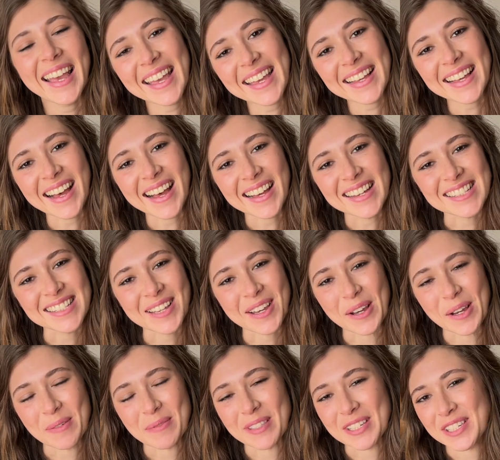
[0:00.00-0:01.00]
Hey guys, I
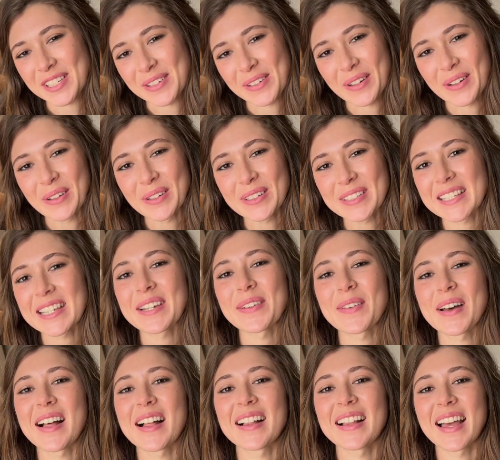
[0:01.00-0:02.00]
hope that you are all doing
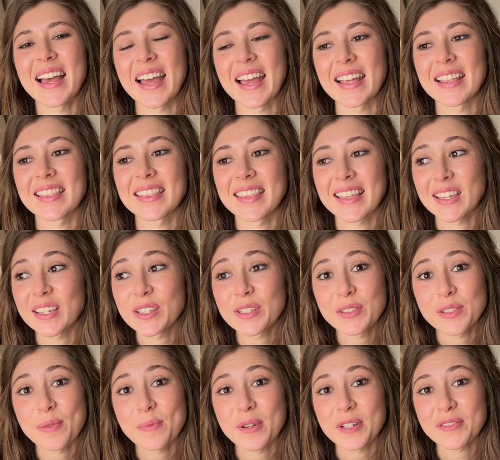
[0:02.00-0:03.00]
well and thank you
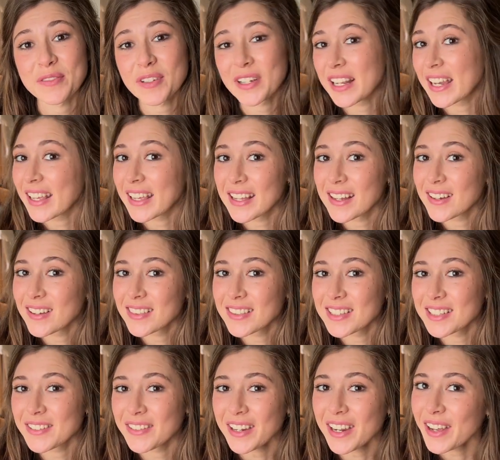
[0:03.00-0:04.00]
so much for clicking on this
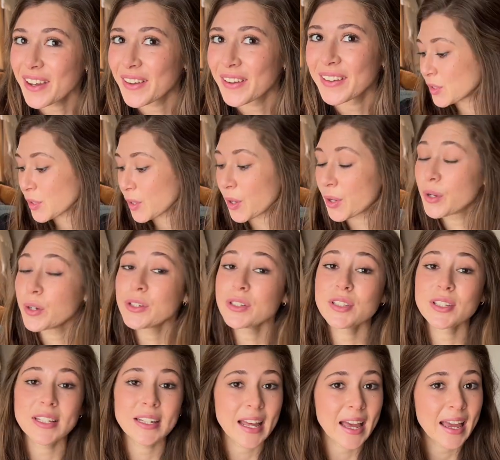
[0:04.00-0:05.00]
video. So
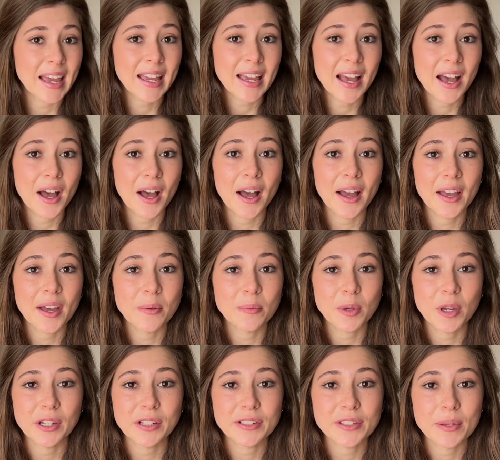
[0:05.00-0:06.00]
today I am
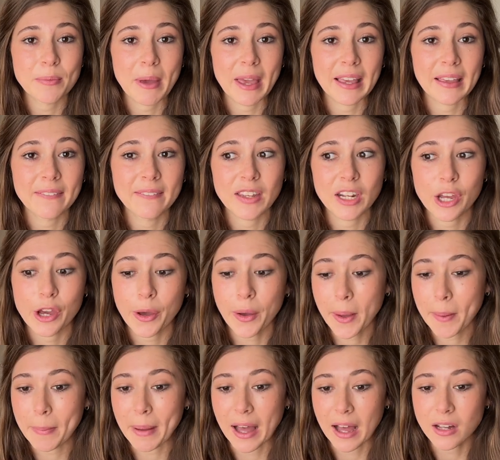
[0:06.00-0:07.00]
going to make a video
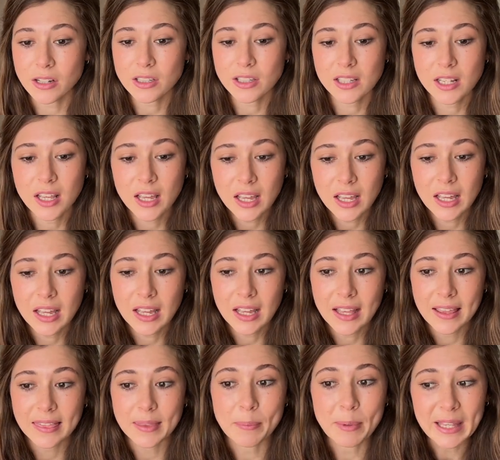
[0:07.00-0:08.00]
about
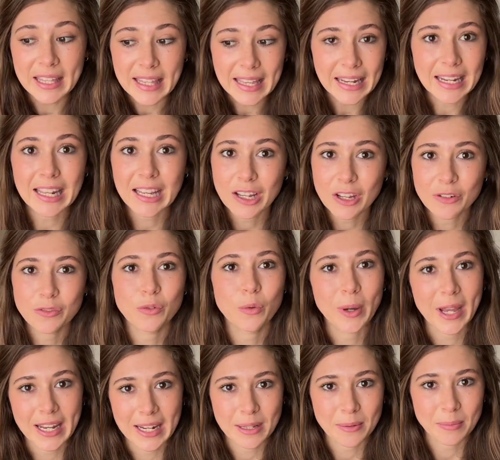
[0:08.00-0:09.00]
the beginning of
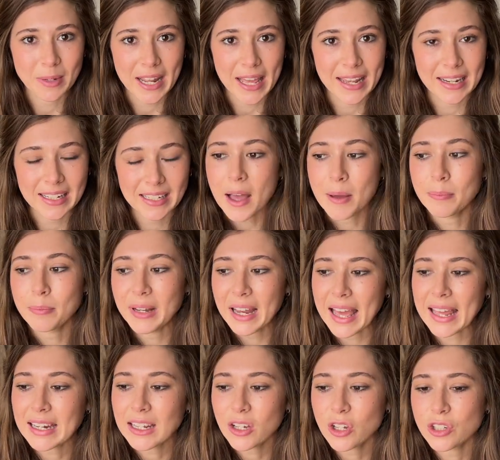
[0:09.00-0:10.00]
wedding planning. I'm
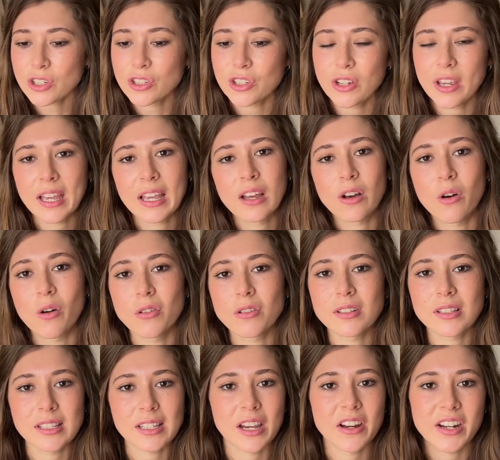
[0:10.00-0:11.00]
planning on doing a
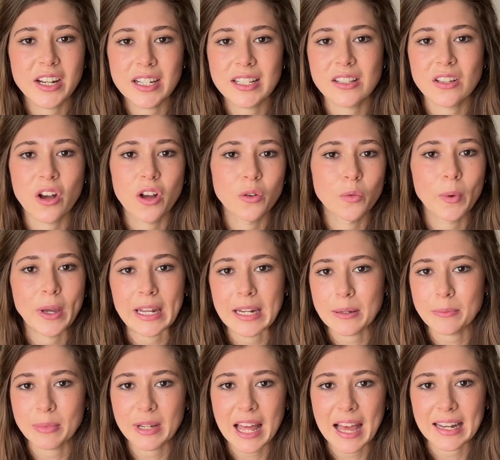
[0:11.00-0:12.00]
whole series on
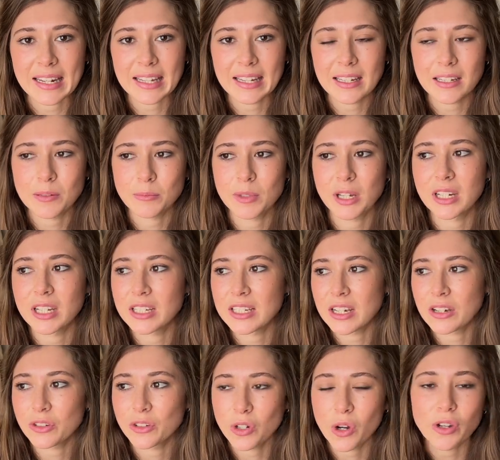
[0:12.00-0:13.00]
wedding planning and I'm going
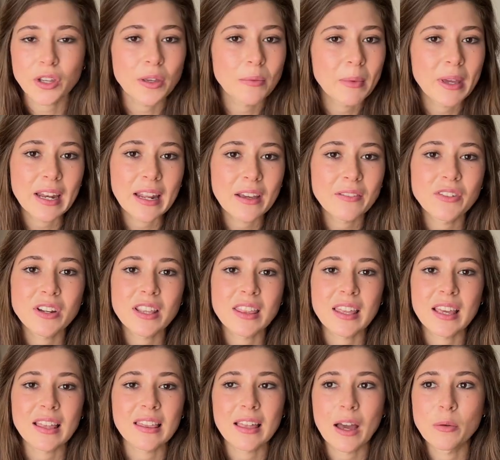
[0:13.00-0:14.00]
to document
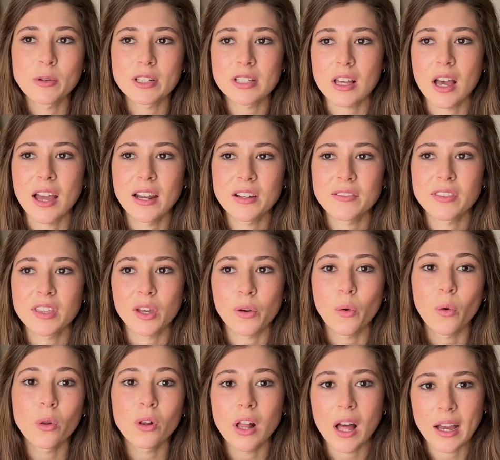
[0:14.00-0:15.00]
everything. That was kind of the
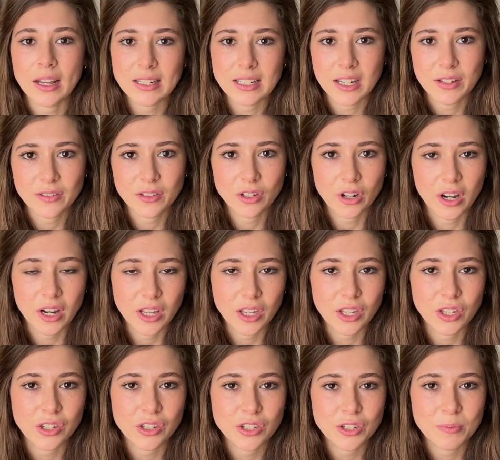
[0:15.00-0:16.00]
whole idea of starting
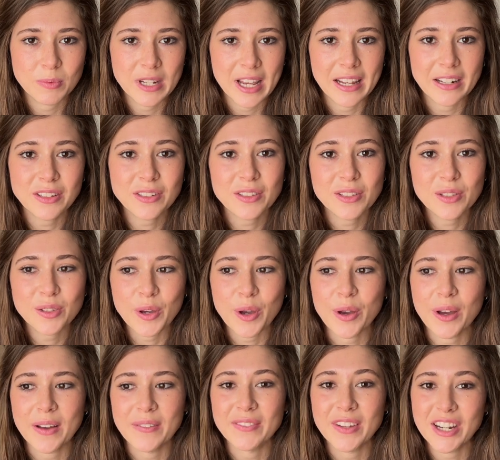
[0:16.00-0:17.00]
a YouTube channel. So
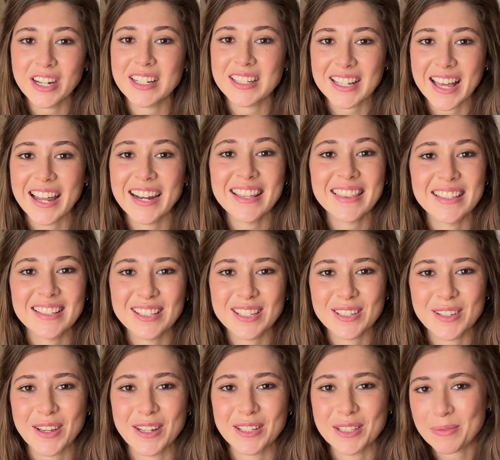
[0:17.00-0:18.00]
I'm very excited. This is
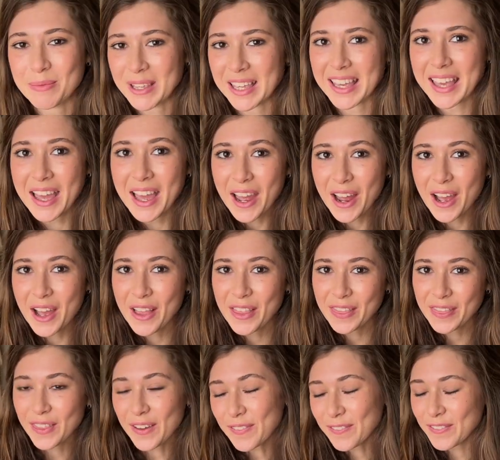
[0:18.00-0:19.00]
going to be
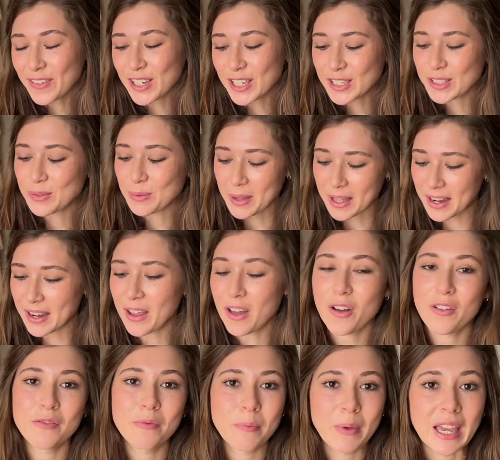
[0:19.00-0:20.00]
the first one
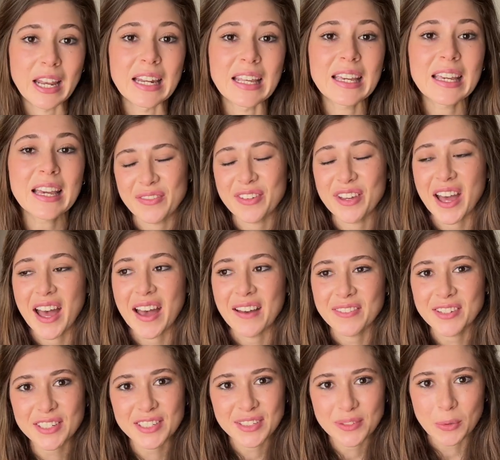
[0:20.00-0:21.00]
of many. If you
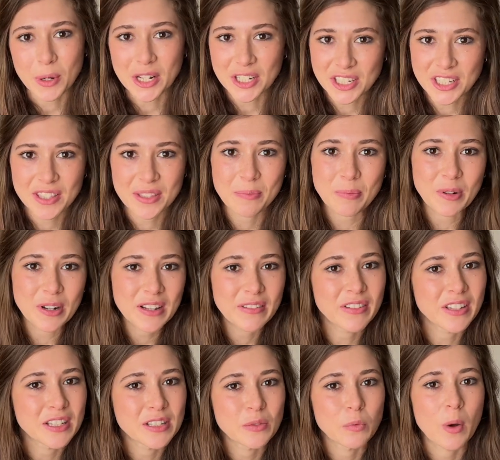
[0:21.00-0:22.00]
haven't watched the
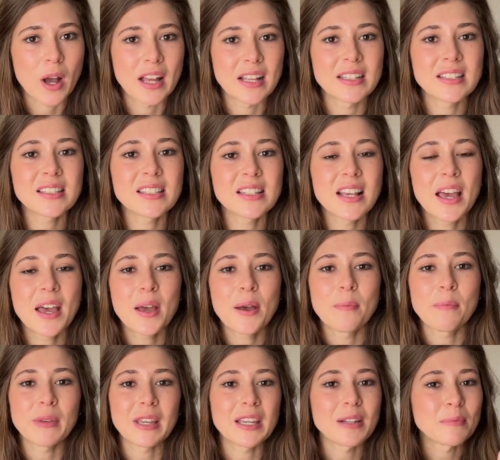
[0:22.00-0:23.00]
previous ones,
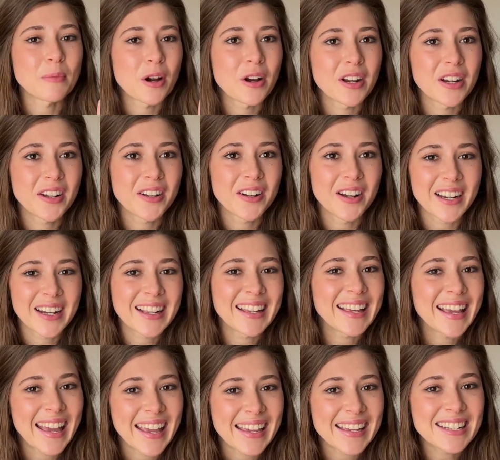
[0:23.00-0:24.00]
me and Mario got
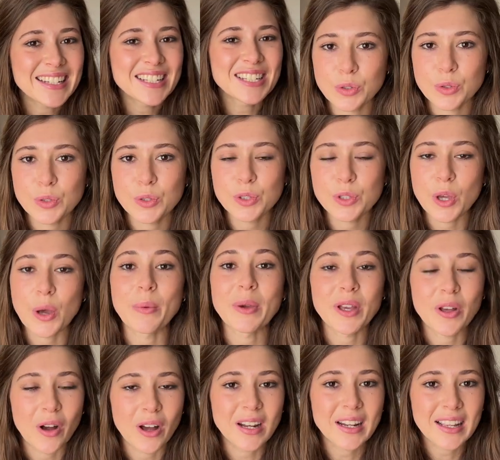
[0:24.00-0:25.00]
engaged. So we
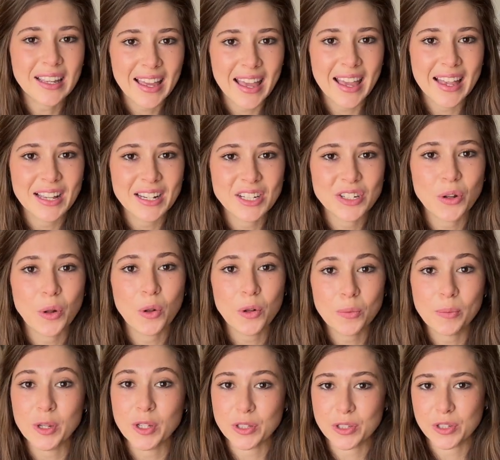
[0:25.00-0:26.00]
got engaged
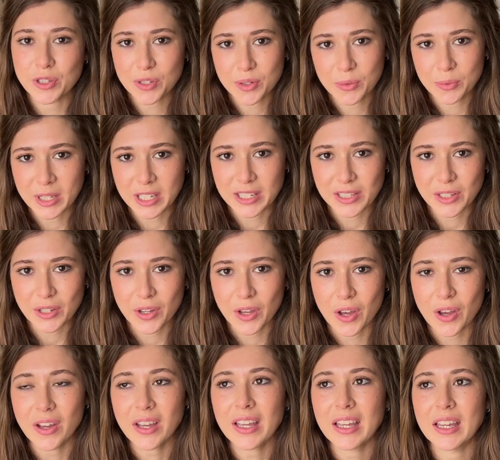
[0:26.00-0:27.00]
almost 2 weeks
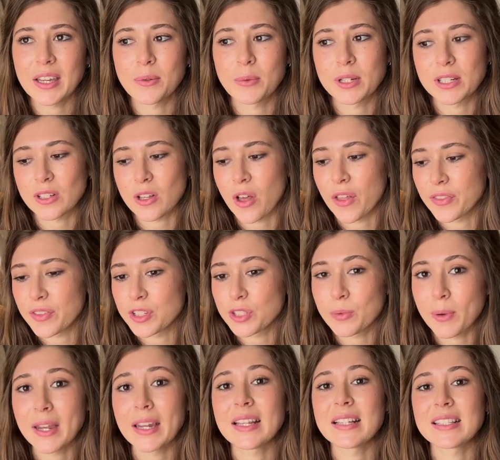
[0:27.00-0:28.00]
ago. It was on the
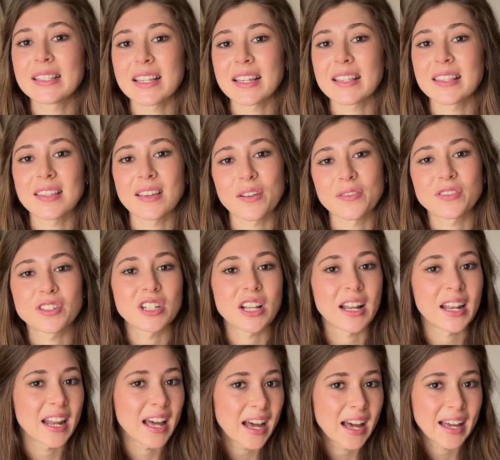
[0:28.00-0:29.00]
26th of
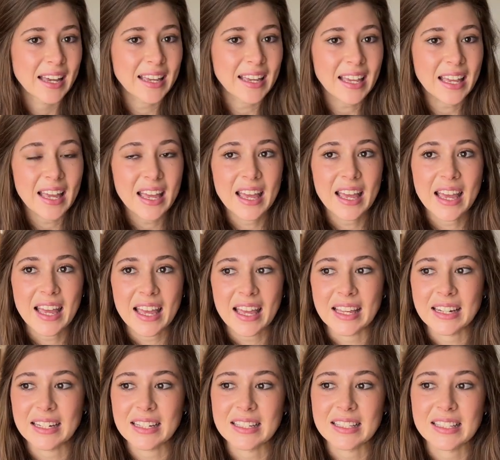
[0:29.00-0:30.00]
July
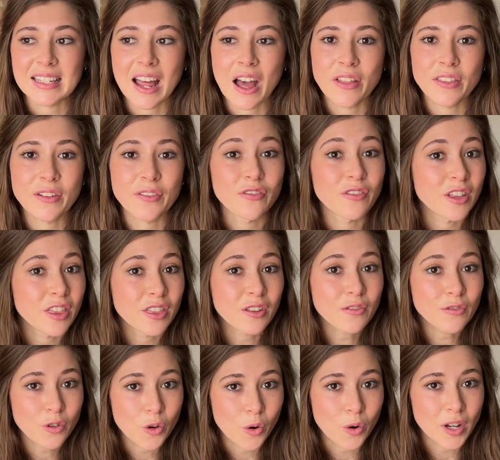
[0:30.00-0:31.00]
and it's now the 5th
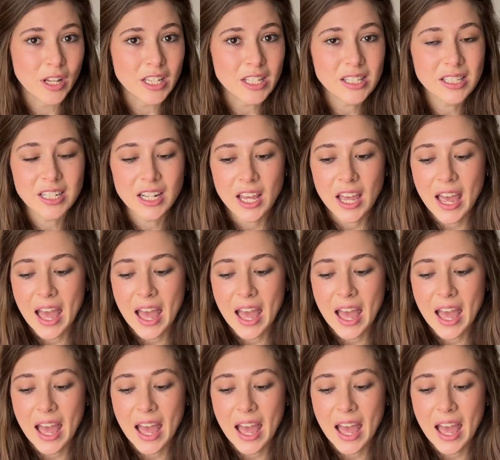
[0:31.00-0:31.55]
of August.